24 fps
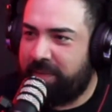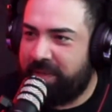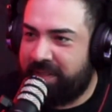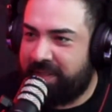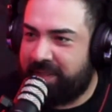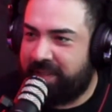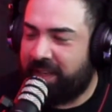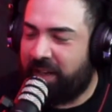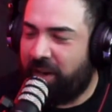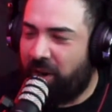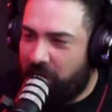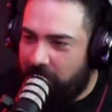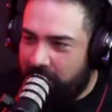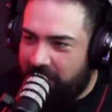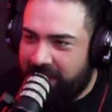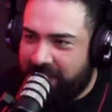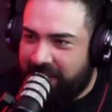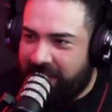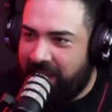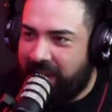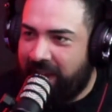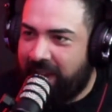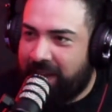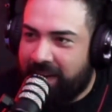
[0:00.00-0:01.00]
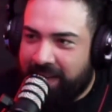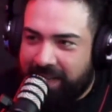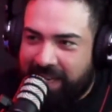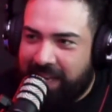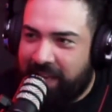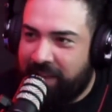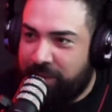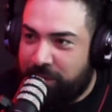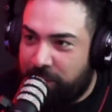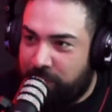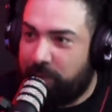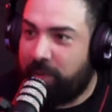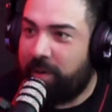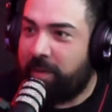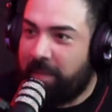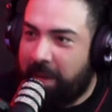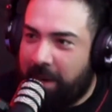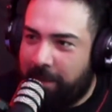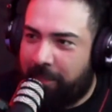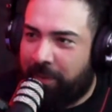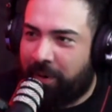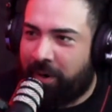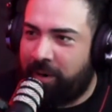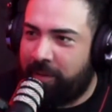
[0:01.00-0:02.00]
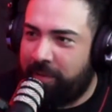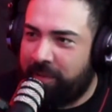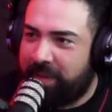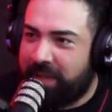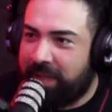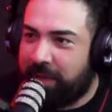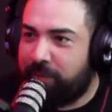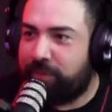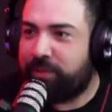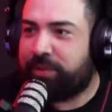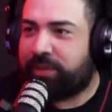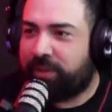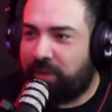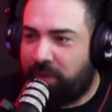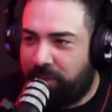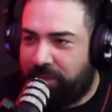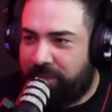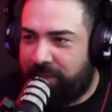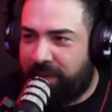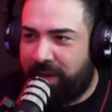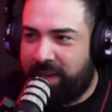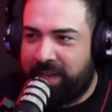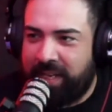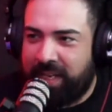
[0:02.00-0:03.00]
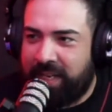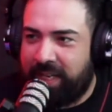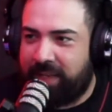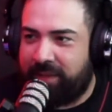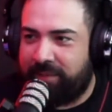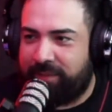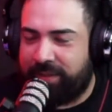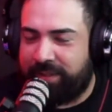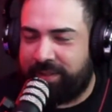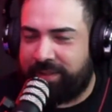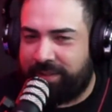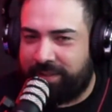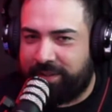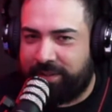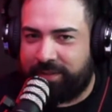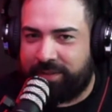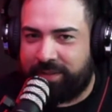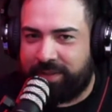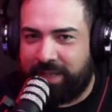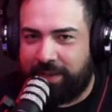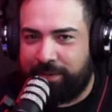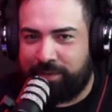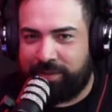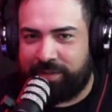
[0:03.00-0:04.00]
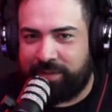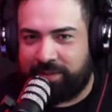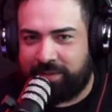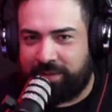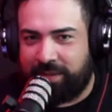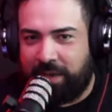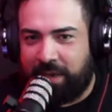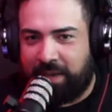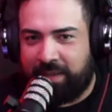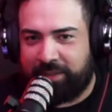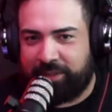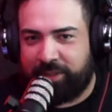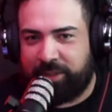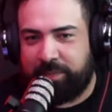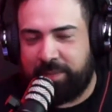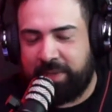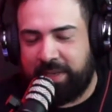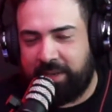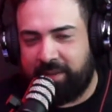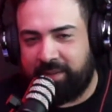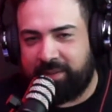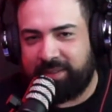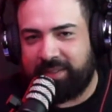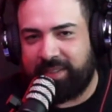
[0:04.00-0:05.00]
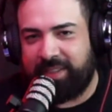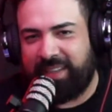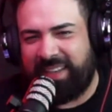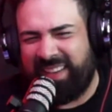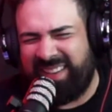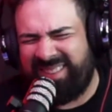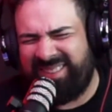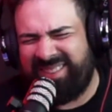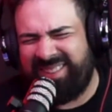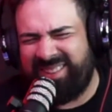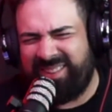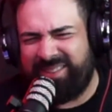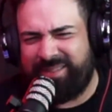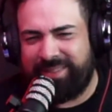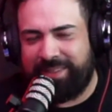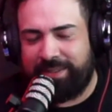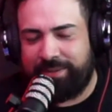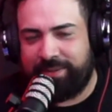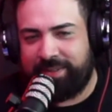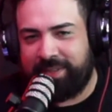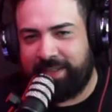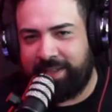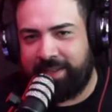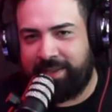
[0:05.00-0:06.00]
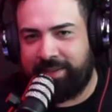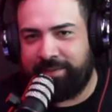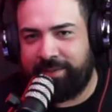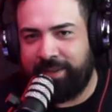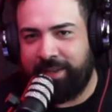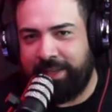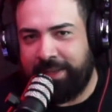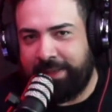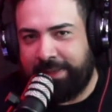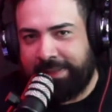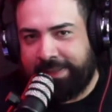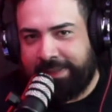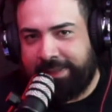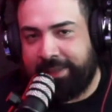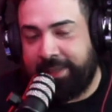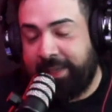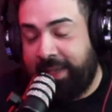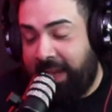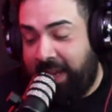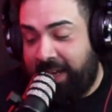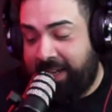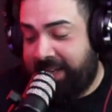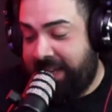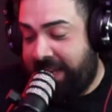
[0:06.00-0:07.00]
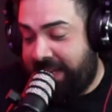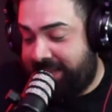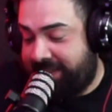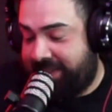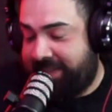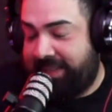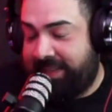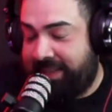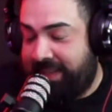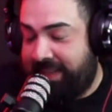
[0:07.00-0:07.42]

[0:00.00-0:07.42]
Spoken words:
She's like, "Oh my God, I can't. You were at my apartment. That was so funny. That was awesome." And I was like, I don't know. That was kind of, I guess.